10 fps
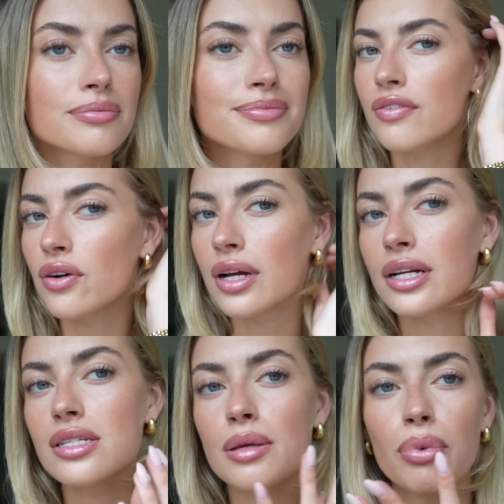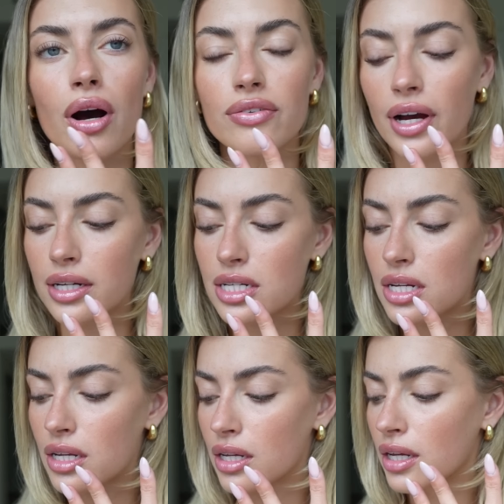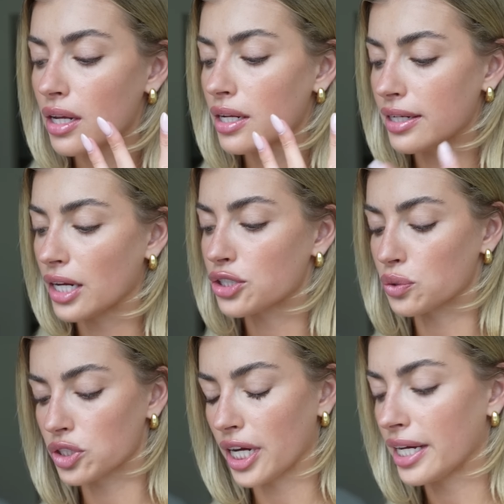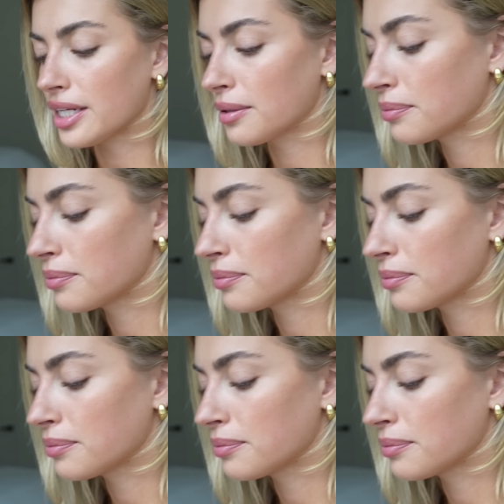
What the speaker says: I feel like it's the perfect natural shade.